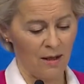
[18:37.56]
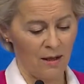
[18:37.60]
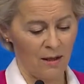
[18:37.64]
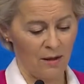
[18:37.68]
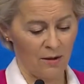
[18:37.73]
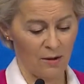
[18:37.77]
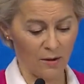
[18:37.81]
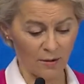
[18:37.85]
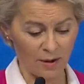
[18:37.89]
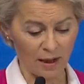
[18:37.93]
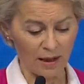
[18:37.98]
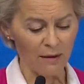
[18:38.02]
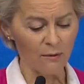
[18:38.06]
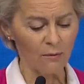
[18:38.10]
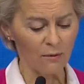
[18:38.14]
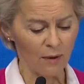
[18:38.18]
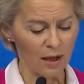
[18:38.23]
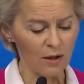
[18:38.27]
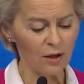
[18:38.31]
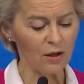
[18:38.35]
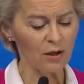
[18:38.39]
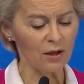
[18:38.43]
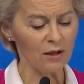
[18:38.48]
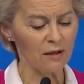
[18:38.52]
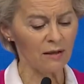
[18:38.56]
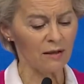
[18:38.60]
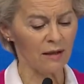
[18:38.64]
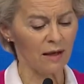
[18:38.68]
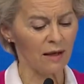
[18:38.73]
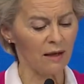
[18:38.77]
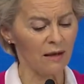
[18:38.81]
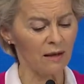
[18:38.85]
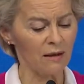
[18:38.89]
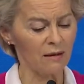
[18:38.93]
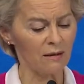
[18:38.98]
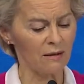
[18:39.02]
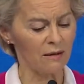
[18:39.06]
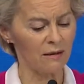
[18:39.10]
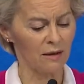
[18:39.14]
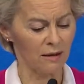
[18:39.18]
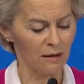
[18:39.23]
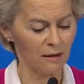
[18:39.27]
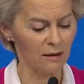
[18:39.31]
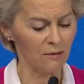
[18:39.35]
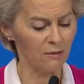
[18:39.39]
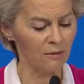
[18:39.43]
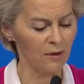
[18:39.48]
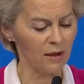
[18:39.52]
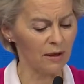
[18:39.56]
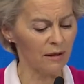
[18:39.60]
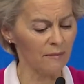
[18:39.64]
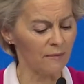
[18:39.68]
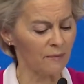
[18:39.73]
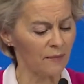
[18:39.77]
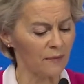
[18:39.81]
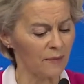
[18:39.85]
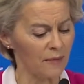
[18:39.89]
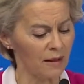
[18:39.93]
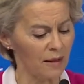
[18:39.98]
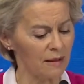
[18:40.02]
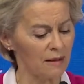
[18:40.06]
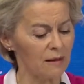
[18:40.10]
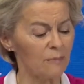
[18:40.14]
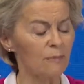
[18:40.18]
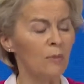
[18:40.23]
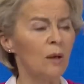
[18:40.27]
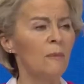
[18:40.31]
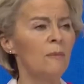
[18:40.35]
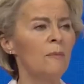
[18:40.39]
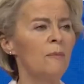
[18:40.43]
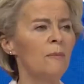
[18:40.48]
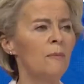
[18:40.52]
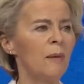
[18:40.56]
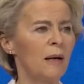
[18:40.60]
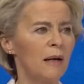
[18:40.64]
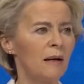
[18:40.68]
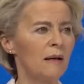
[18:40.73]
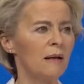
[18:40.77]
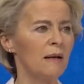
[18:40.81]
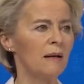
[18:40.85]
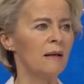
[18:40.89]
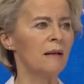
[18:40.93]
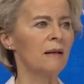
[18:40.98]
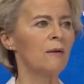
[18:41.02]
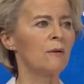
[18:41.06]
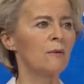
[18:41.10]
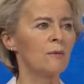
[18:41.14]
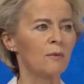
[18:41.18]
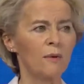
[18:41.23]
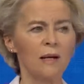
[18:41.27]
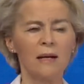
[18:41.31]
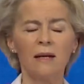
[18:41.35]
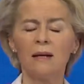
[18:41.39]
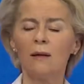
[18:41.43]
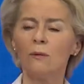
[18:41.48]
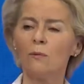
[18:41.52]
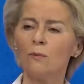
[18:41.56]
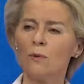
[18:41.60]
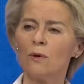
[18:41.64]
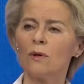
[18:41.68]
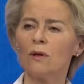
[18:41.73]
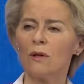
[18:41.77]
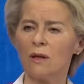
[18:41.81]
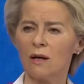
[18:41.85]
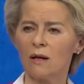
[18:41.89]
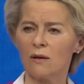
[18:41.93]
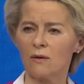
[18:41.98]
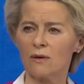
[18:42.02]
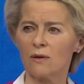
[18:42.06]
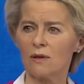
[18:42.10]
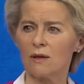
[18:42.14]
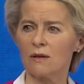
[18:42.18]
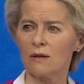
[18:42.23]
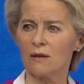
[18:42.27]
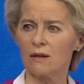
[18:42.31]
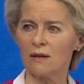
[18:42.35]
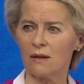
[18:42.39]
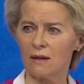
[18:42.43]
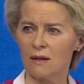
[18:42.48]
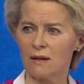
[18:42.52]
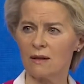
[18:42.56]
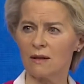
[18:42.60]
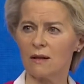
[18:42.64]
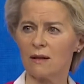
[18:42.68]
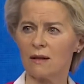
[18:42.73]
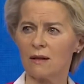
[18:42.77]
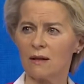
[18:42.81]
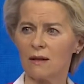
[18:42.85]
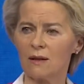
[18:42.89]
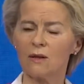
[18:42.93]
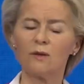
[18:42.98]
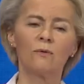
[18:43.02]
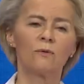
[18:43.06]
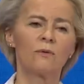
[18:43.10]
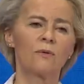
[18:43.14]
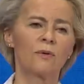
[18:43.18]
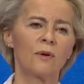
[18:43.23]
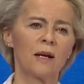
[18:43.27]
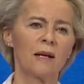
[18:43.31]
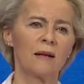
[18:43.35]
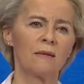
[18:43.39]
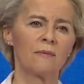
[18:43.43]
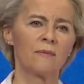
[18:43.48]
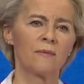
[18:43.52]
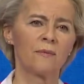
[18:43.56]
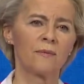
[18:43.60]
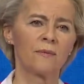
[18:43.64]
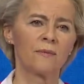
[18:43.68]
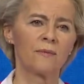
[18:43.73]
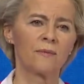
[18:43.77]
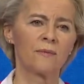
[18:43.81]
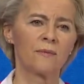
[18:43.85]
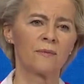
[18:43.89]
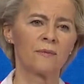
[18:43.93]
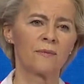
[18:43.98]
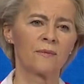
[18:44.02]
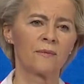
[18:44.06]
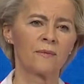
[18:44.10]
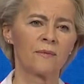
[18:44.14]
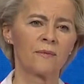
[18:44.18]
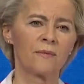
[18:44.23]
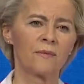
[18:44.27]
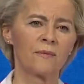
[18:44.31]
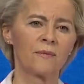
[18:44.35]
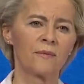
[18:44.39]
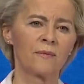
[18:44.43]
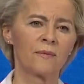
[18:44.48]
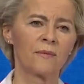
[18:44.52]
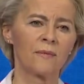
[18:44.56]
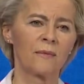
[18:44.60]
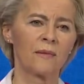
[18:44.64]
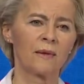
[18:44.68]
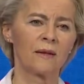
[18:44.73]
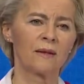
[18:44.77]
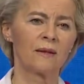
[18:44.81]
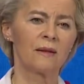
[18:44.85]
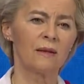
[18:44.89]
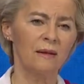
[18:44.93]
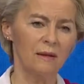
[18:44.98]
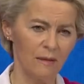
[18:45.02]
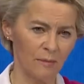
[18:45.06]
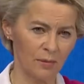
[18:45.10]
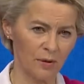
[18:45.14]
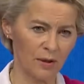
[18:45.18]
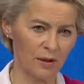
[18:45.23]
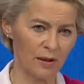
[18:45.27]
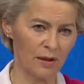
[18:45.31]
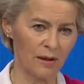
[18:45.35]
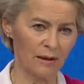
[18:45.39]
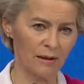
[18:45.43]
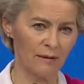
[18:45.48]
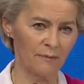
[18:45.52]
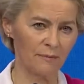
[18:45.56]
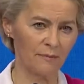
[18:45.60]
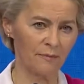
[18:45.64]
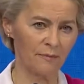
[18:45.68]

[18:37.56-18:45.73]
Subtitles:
Today, Russia's artillery is bombarding grain warehouses in Ukraine, deliberately.